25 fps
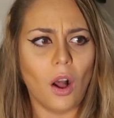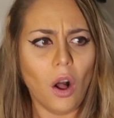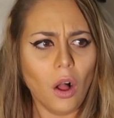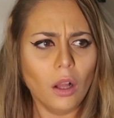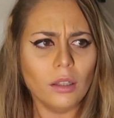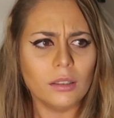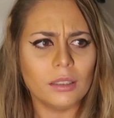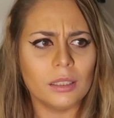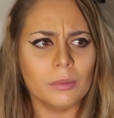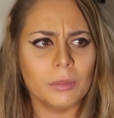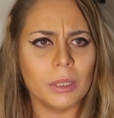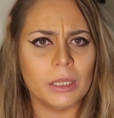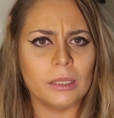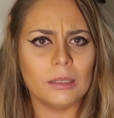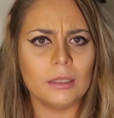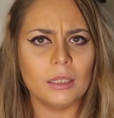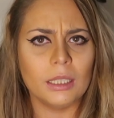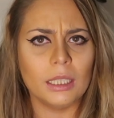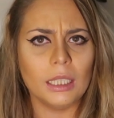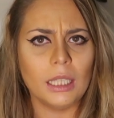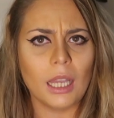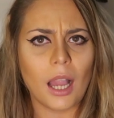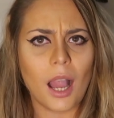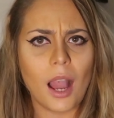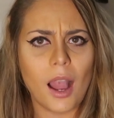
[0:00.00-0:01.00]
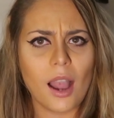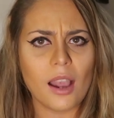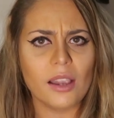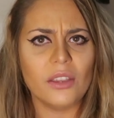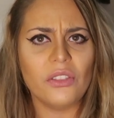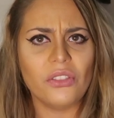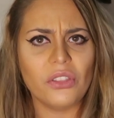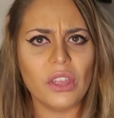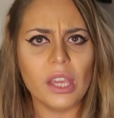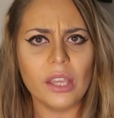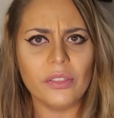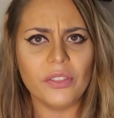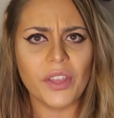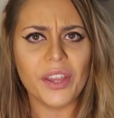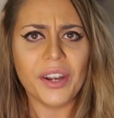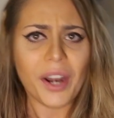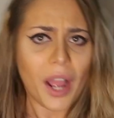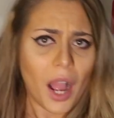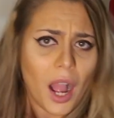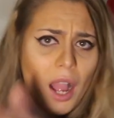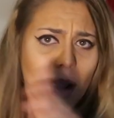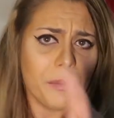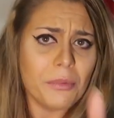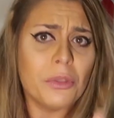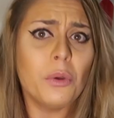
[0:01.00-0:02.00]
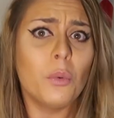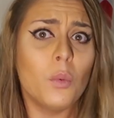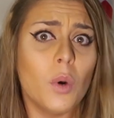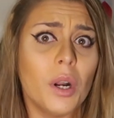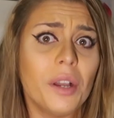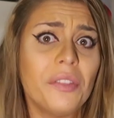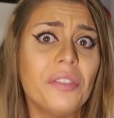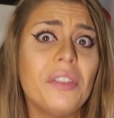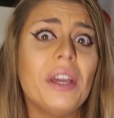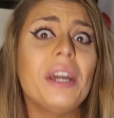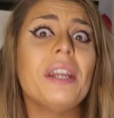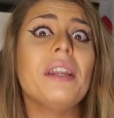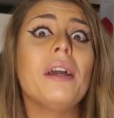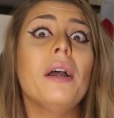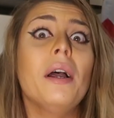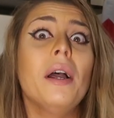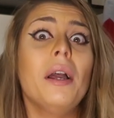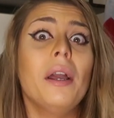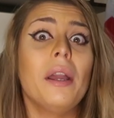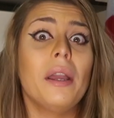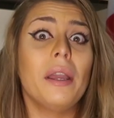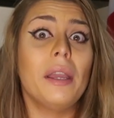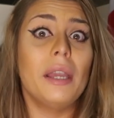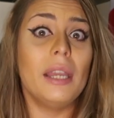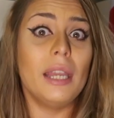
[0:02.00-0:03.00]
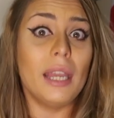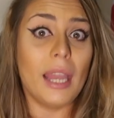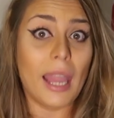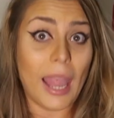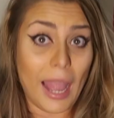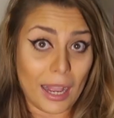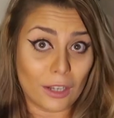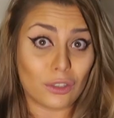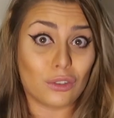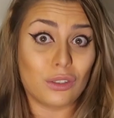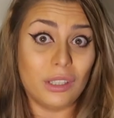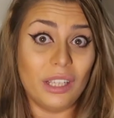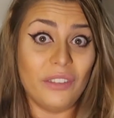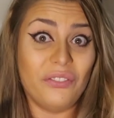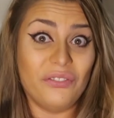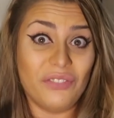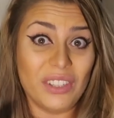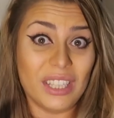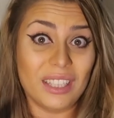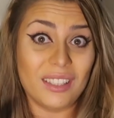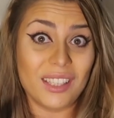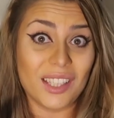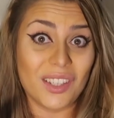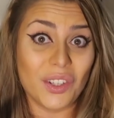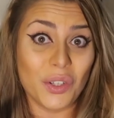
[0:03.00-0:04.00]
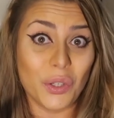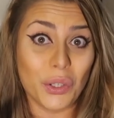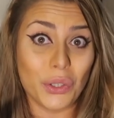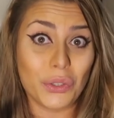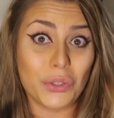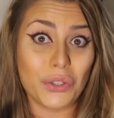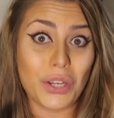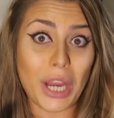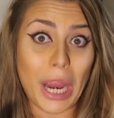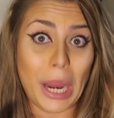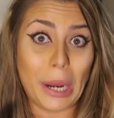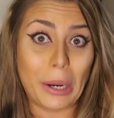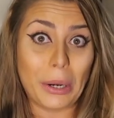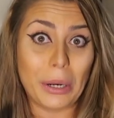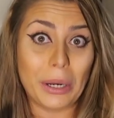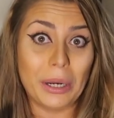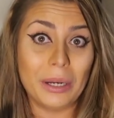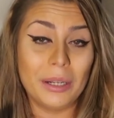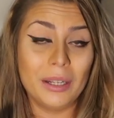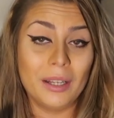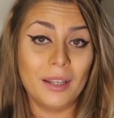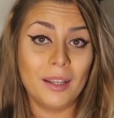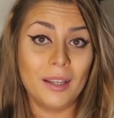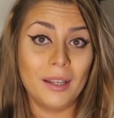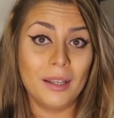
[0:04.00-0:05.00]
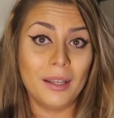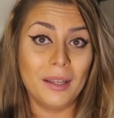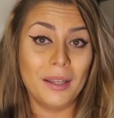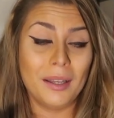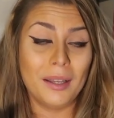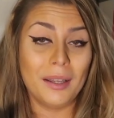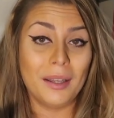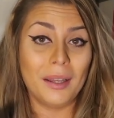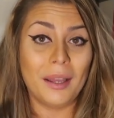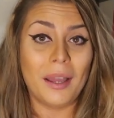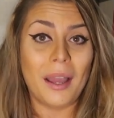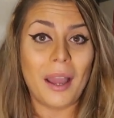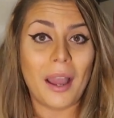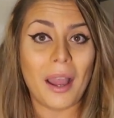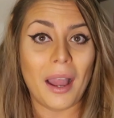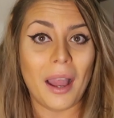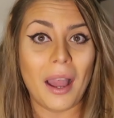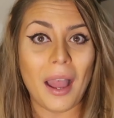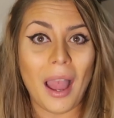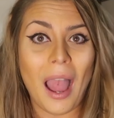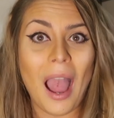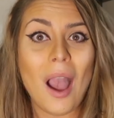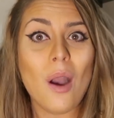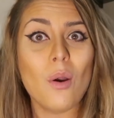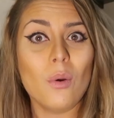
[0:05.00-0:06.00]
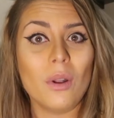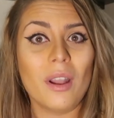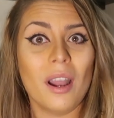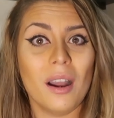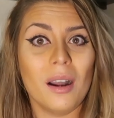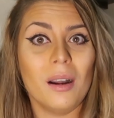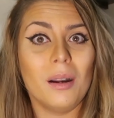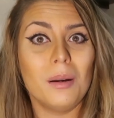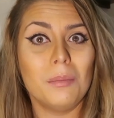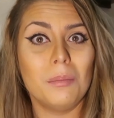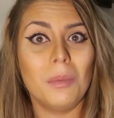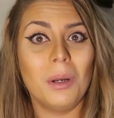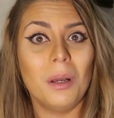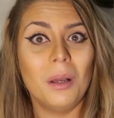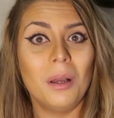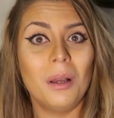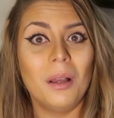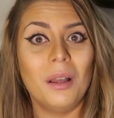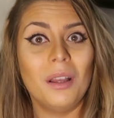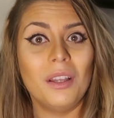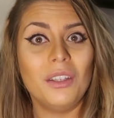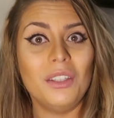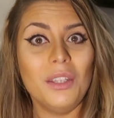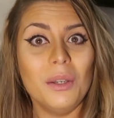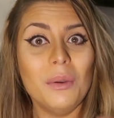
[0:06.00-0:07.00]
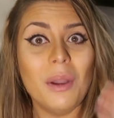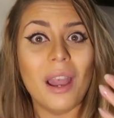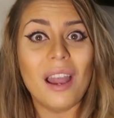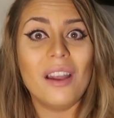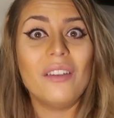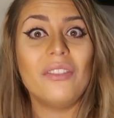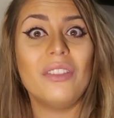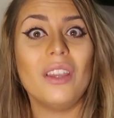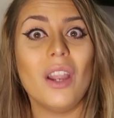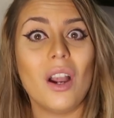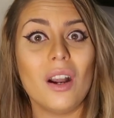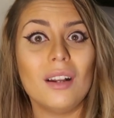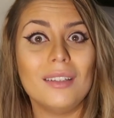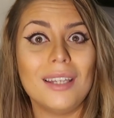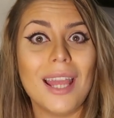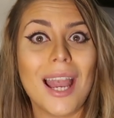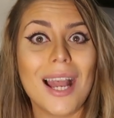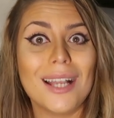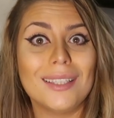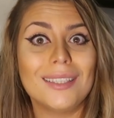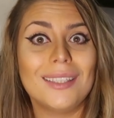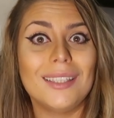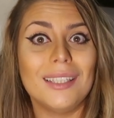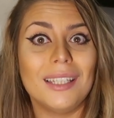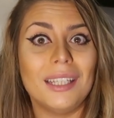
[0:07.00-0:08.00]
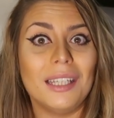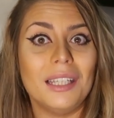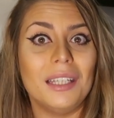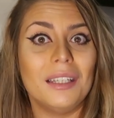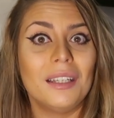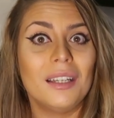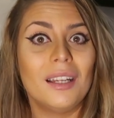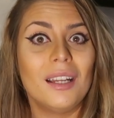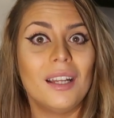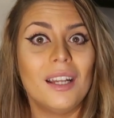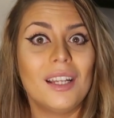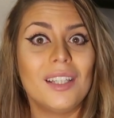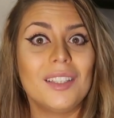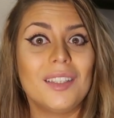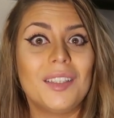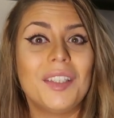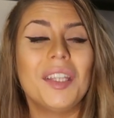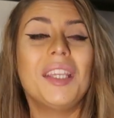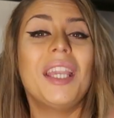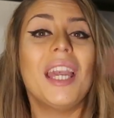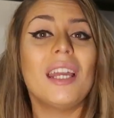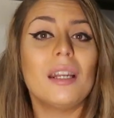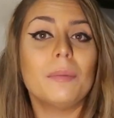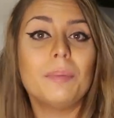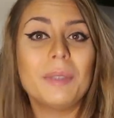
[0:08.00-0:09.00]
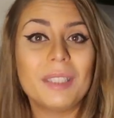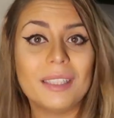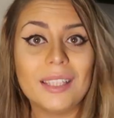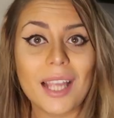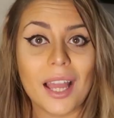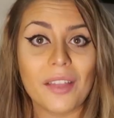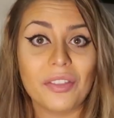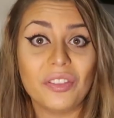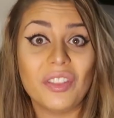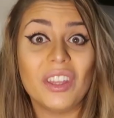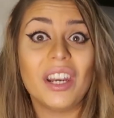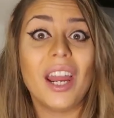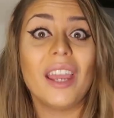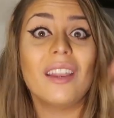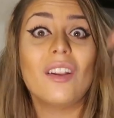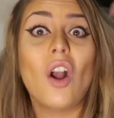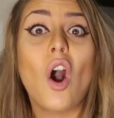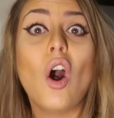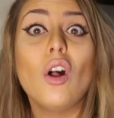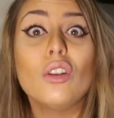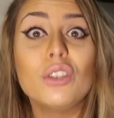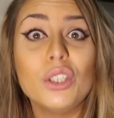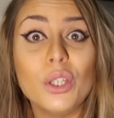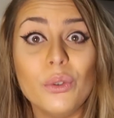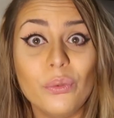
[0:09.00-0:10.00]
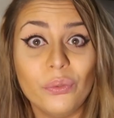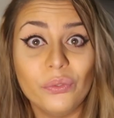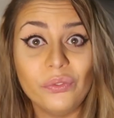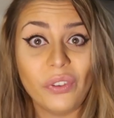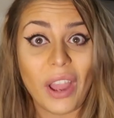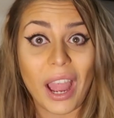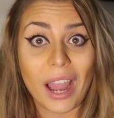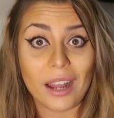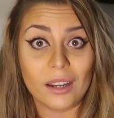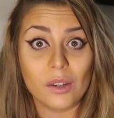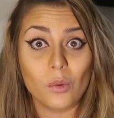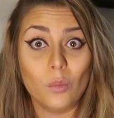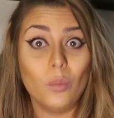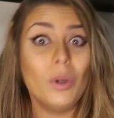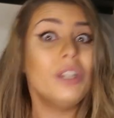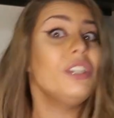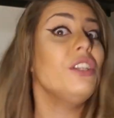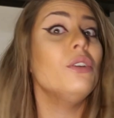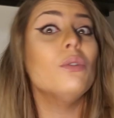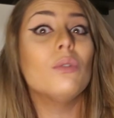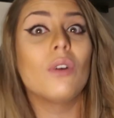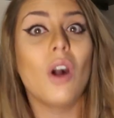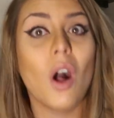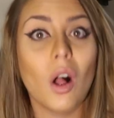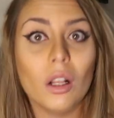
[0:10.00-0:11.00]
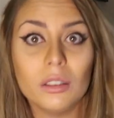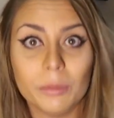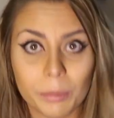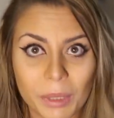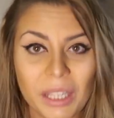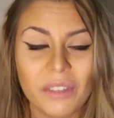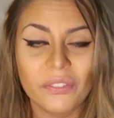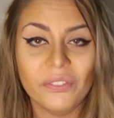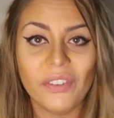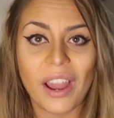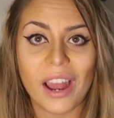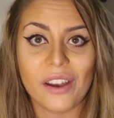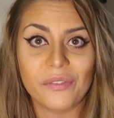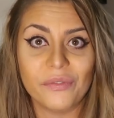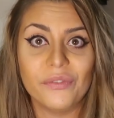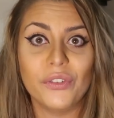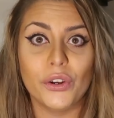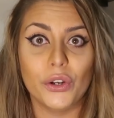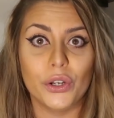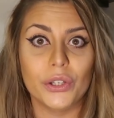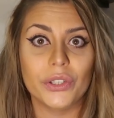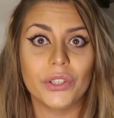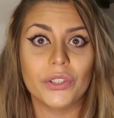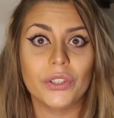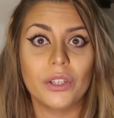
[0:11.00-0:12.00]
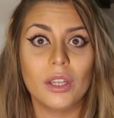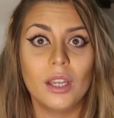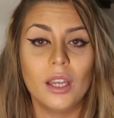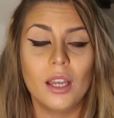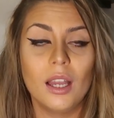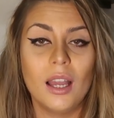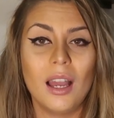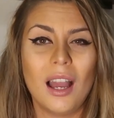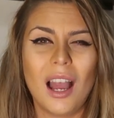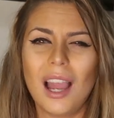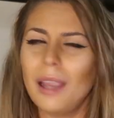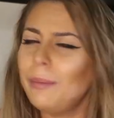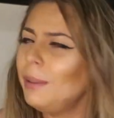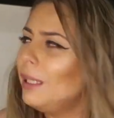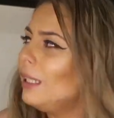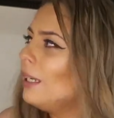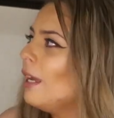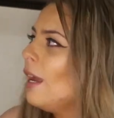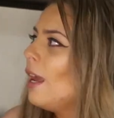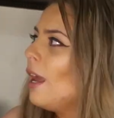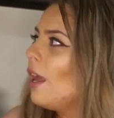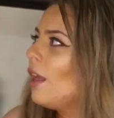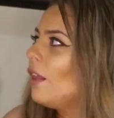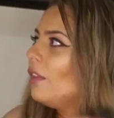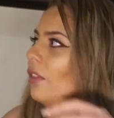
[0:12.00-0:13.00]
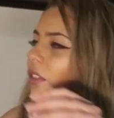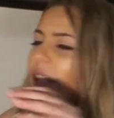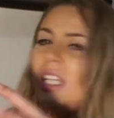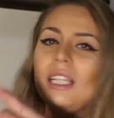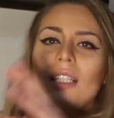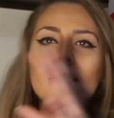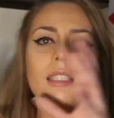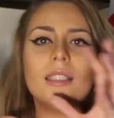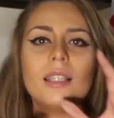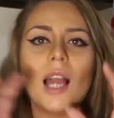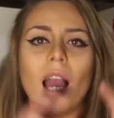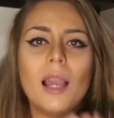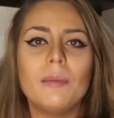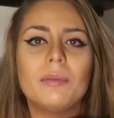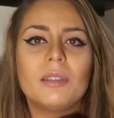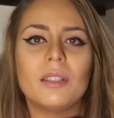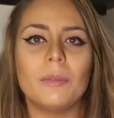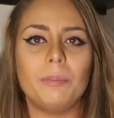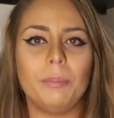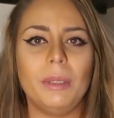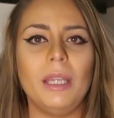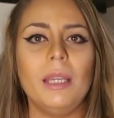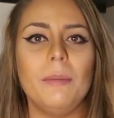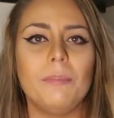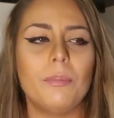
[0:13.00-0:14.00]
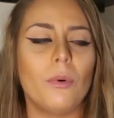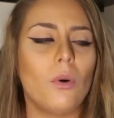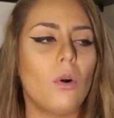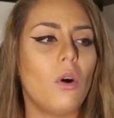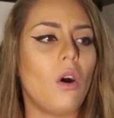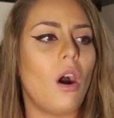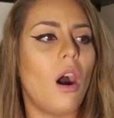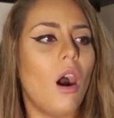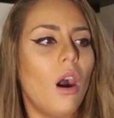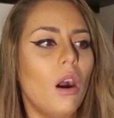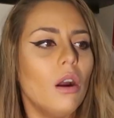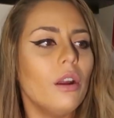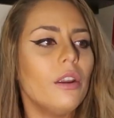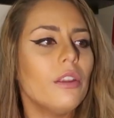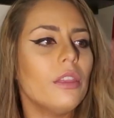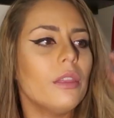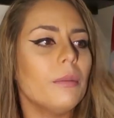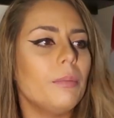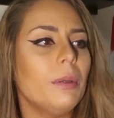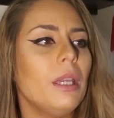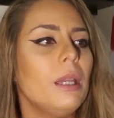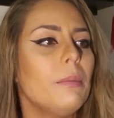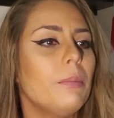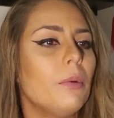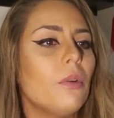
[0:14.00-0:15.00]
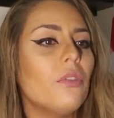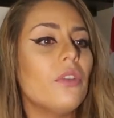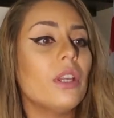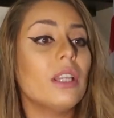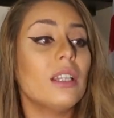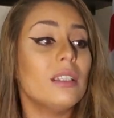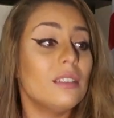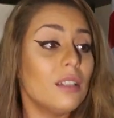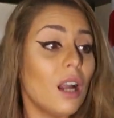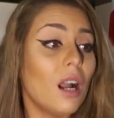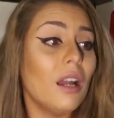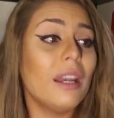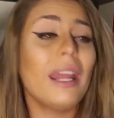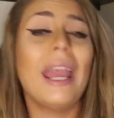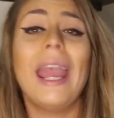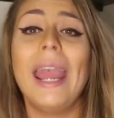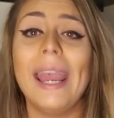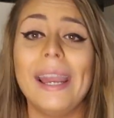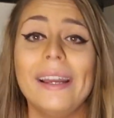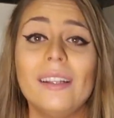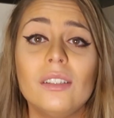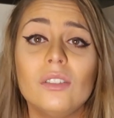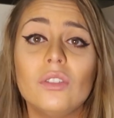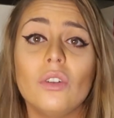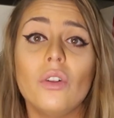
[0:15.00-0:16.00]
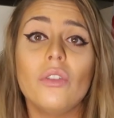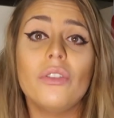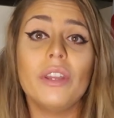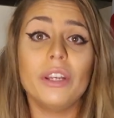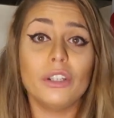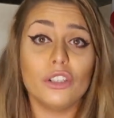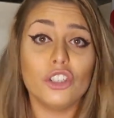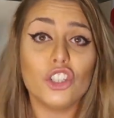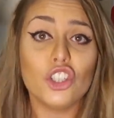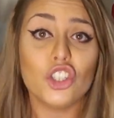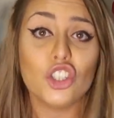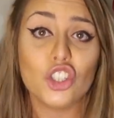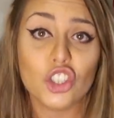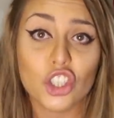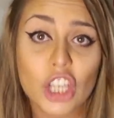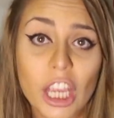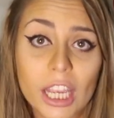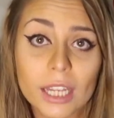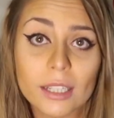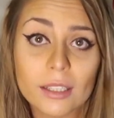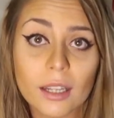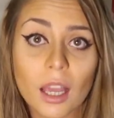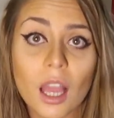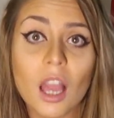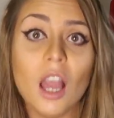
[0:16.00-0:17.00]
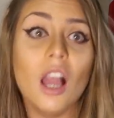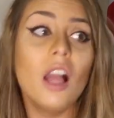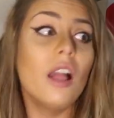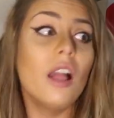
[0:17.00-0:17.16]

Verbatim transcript: Ultimately, I think that I'm the one that actually fits in her chair. How come you have the audacity to get upset that I called you fat when you called me fat first? I mean, these types of people are the people that cannot handle their shit.